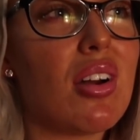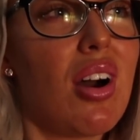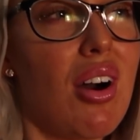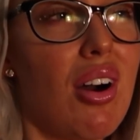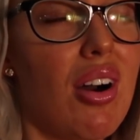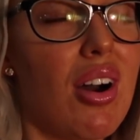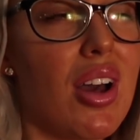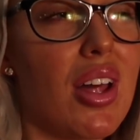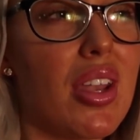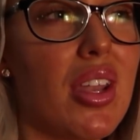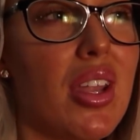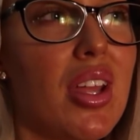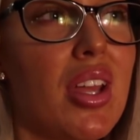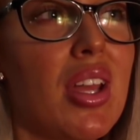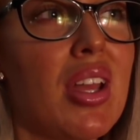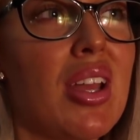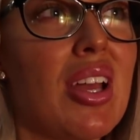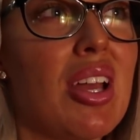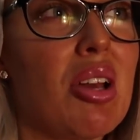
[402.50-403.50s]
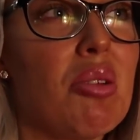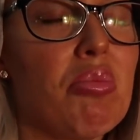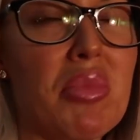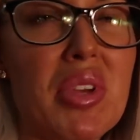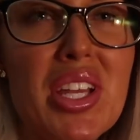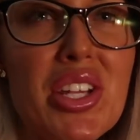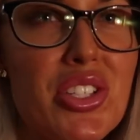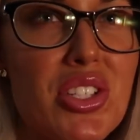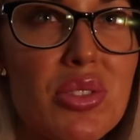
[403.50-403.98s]
on
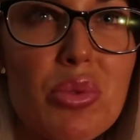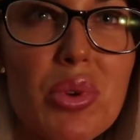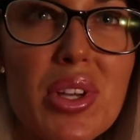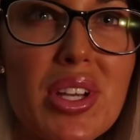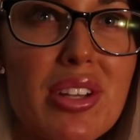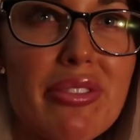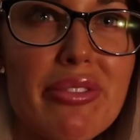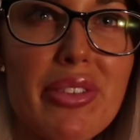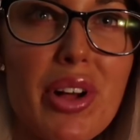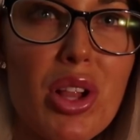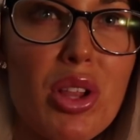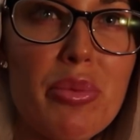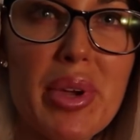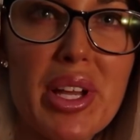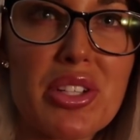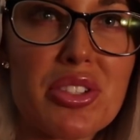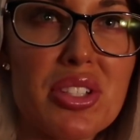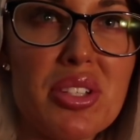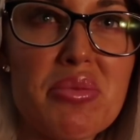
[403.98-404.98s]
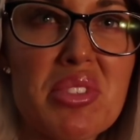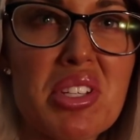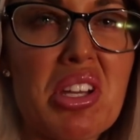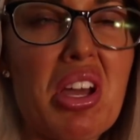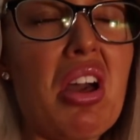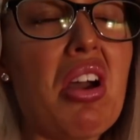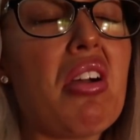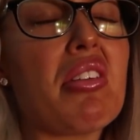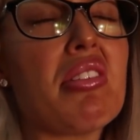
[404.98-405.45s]
me just wanting to follow my dreams.
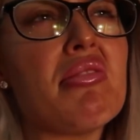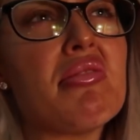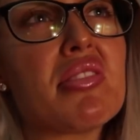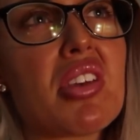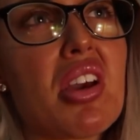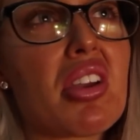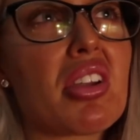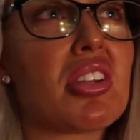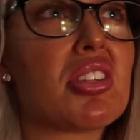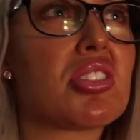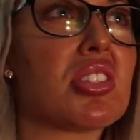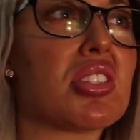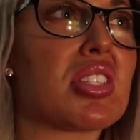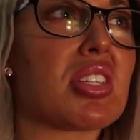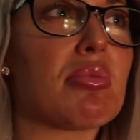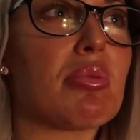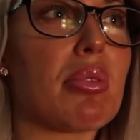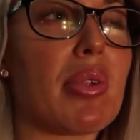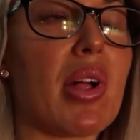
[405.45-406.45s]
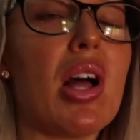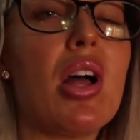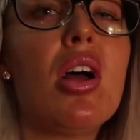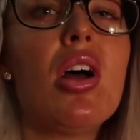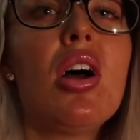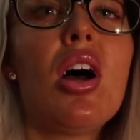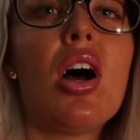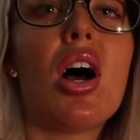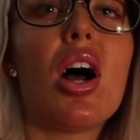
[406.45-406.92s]
Like, oh, you suck, you shouldn't sing, blah, blah.
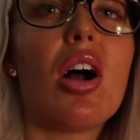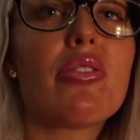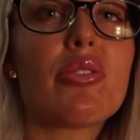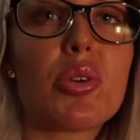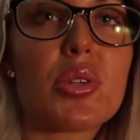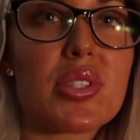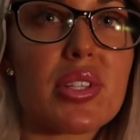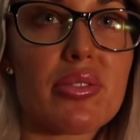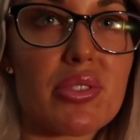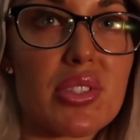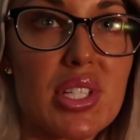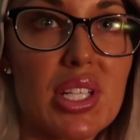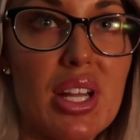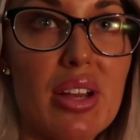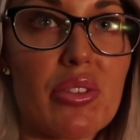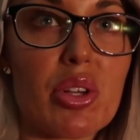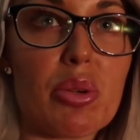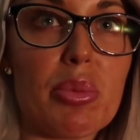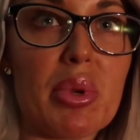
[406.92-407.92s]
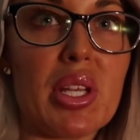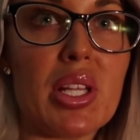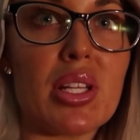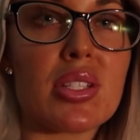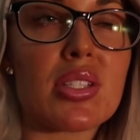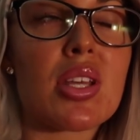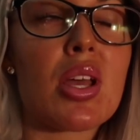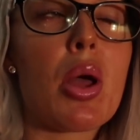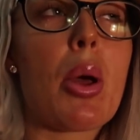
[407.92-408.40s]
Of course, everyone's gonna have their
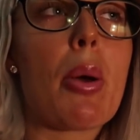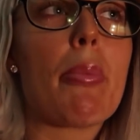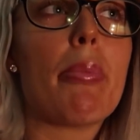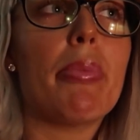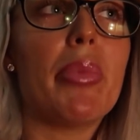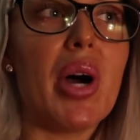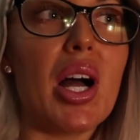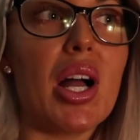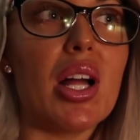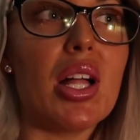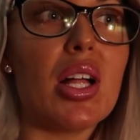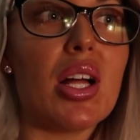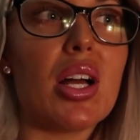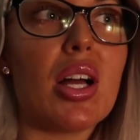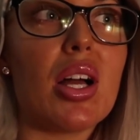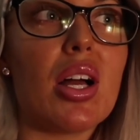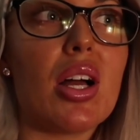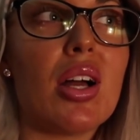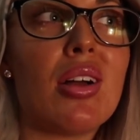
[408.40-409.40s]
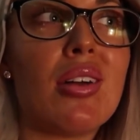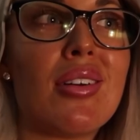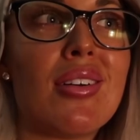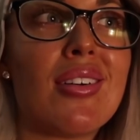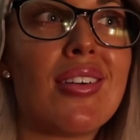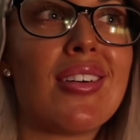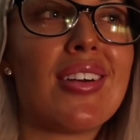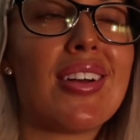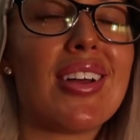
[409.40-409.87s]
opinions. But
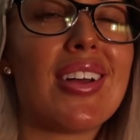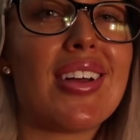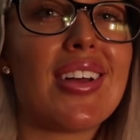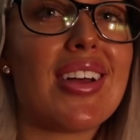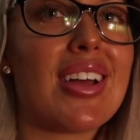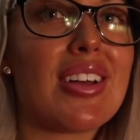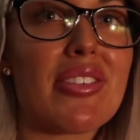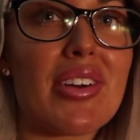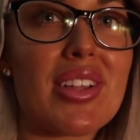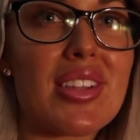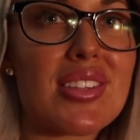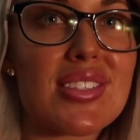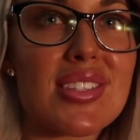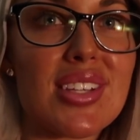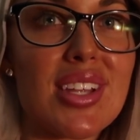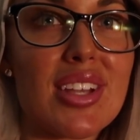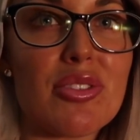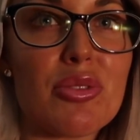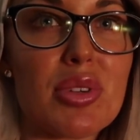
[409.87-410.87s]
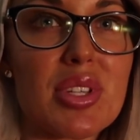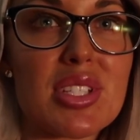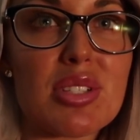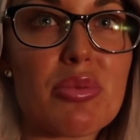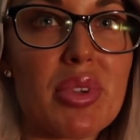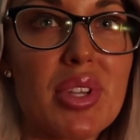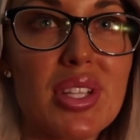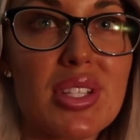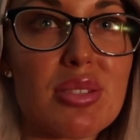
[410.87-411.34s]
if I listened to anybody's
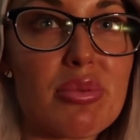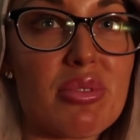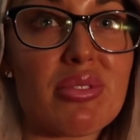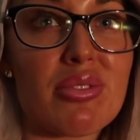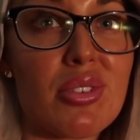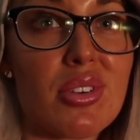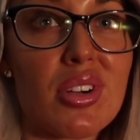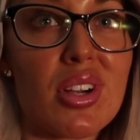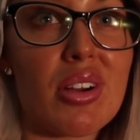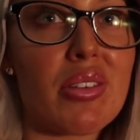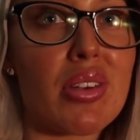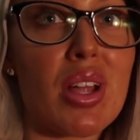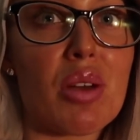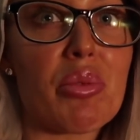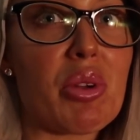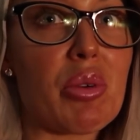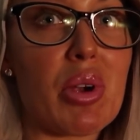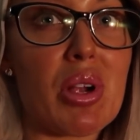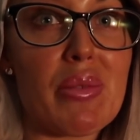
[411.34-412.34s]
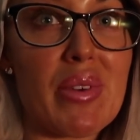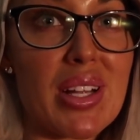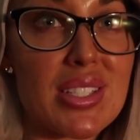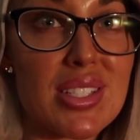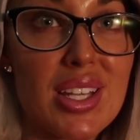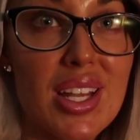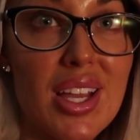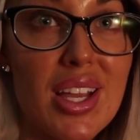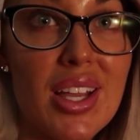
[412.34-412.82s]
opinions before, I would not be where I'm
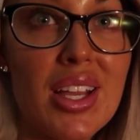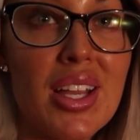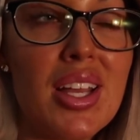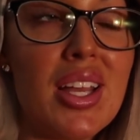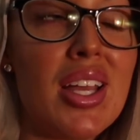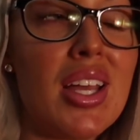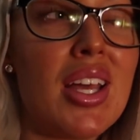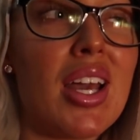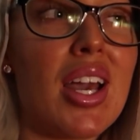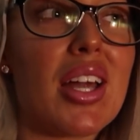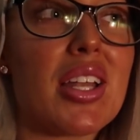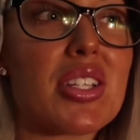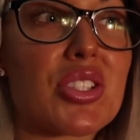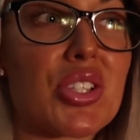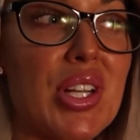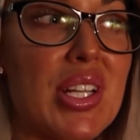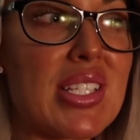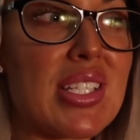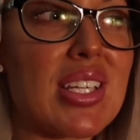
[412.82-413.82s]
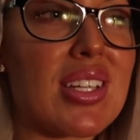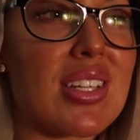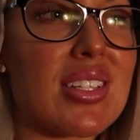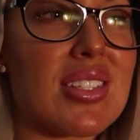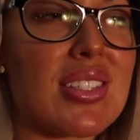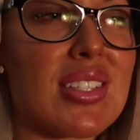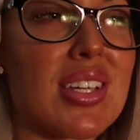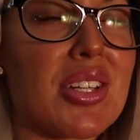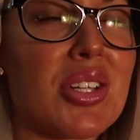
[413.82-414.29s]
at today. And it's crazy
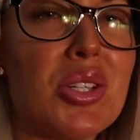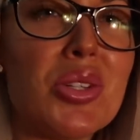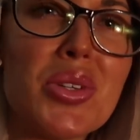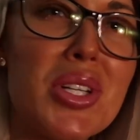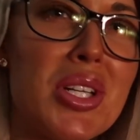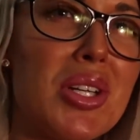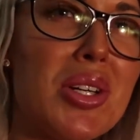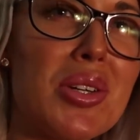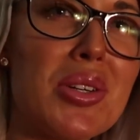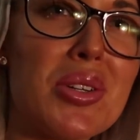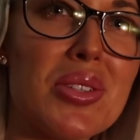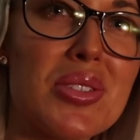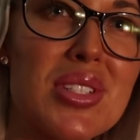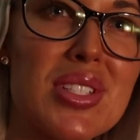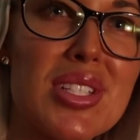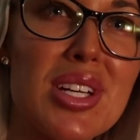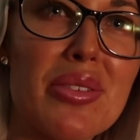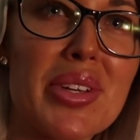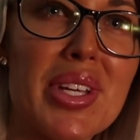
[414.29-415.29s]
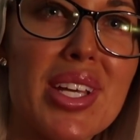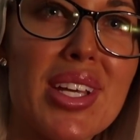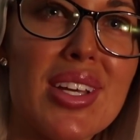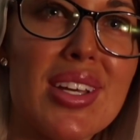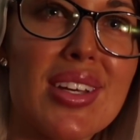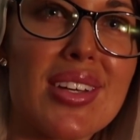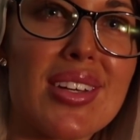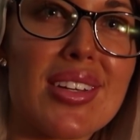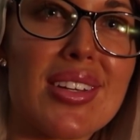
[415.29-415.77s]
because like, who are you to tell
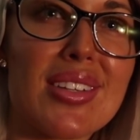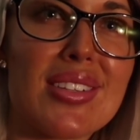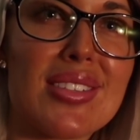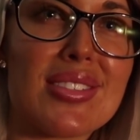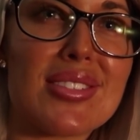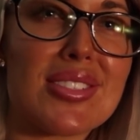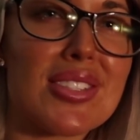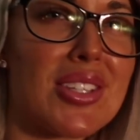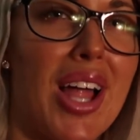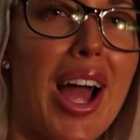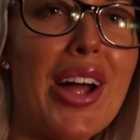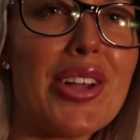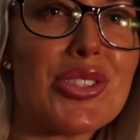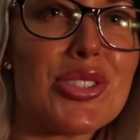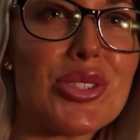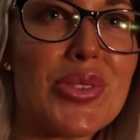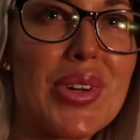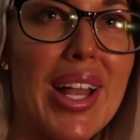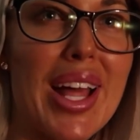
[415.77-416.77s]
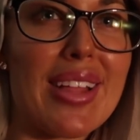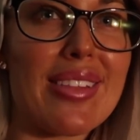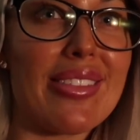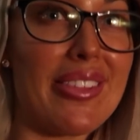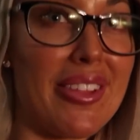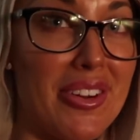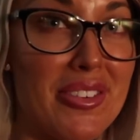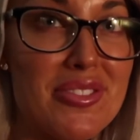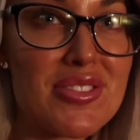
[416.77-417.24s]
me to not do what I
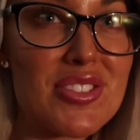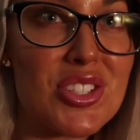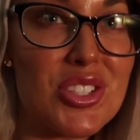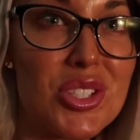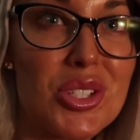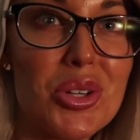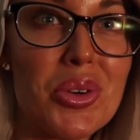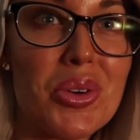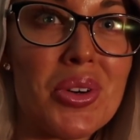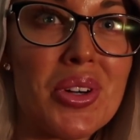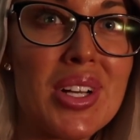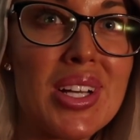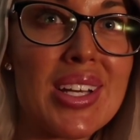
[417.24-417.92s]
love to do?